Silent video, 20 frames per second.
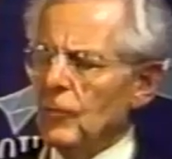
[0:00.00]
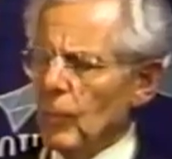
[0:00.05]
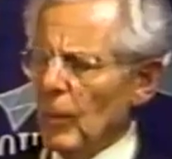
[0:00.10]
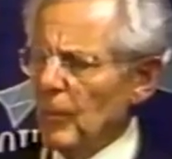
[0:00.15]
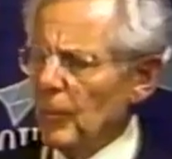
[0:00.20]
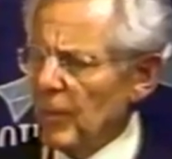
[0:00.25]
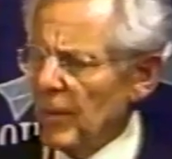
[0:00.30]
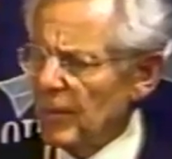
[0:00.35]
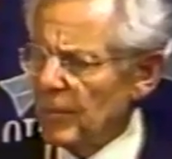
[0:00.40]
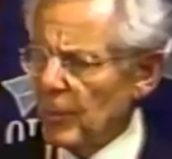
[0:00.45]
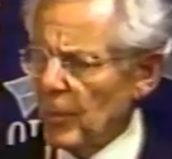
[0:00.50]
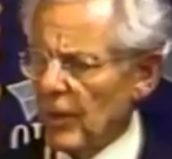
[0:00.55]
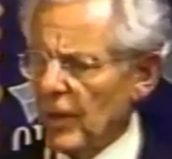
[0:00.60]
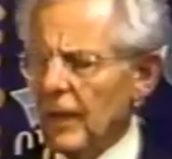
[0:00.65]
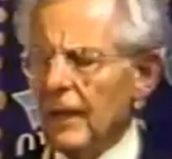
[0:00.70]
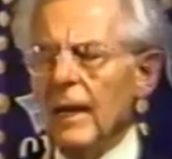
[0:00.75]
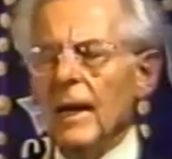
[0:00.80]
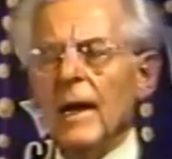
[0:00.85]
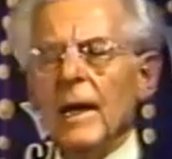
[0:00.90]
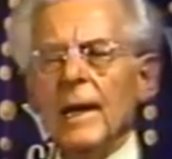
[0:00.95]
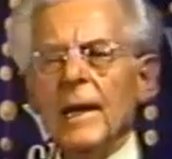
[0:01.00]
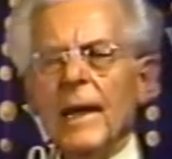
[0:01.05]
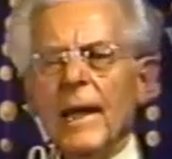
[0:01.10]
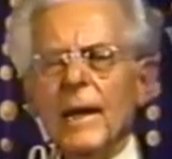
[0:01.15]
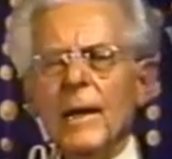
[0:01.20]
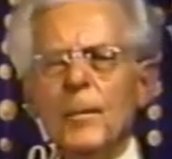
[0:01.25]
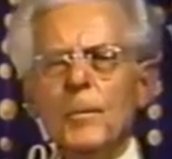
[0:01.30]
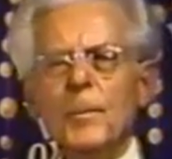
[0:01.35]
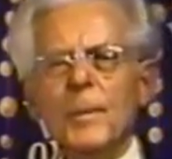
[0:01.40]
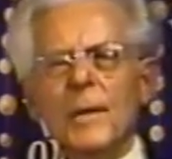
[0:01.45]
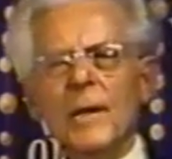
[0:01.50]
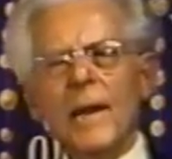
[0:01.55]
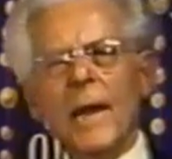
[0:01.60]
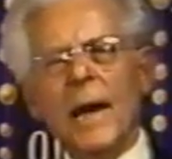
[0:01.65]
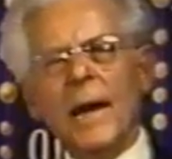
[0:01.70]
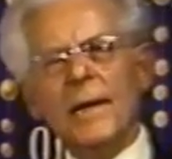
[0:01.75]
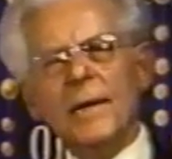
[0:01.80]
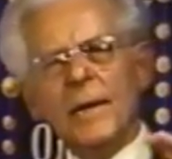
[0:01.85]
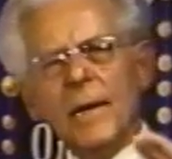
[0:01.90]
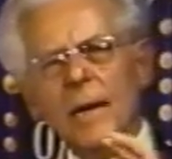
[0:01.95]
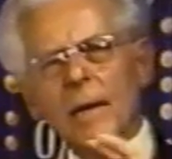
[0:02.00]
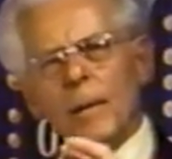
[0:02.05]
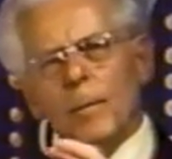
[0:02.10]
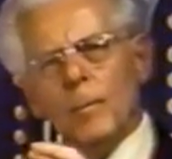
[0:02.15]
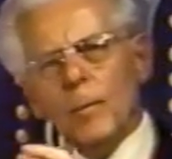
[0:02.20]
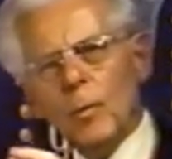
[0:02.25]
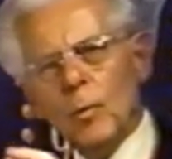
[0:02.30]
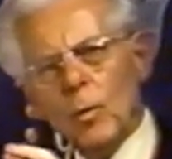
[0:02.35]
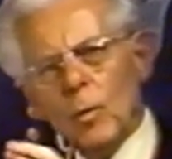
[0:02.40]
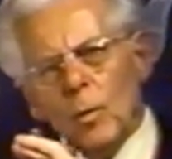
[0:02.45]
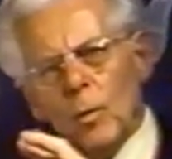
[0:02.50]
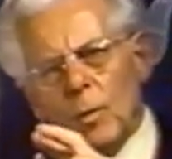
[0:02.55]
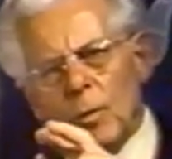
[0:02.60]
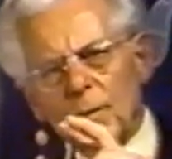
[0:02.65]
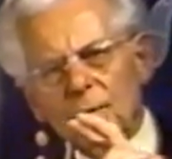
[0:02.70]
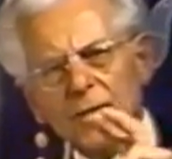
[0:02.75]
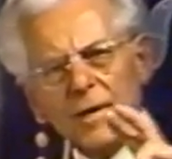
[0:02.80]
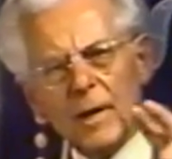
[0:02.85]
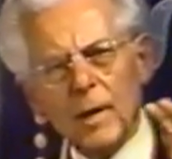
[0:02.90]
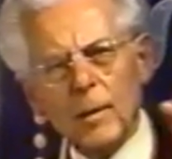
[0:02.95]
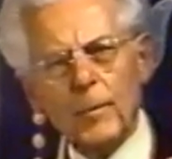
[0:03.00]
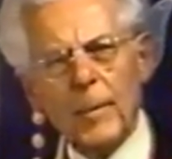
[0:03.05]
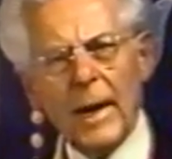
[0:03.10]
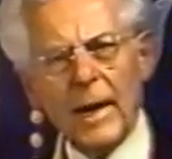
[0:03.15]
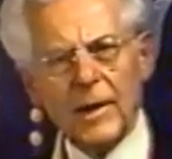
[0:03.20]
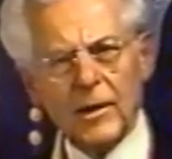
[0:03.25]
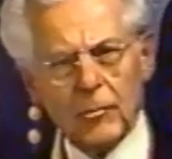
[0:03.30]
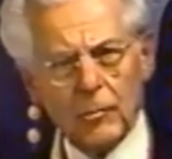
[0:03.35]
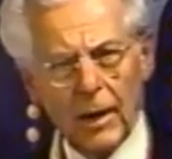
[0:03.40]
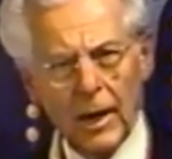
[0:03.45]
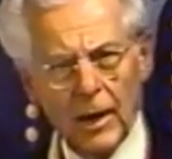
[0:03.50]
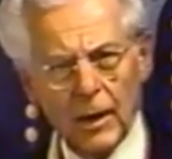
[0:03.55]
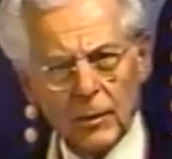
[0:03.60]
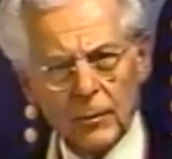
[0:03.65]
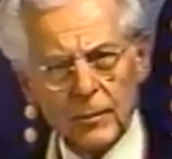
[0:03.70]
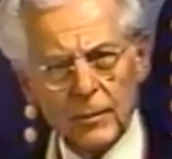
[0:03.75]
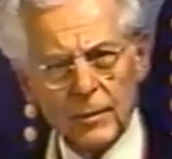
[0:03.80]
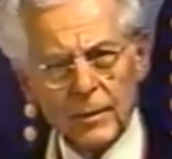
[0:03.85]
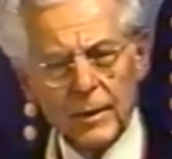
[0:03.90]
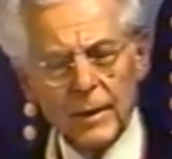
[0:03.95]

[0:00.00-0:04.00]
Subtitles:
one priest put it, let it be like a musical background.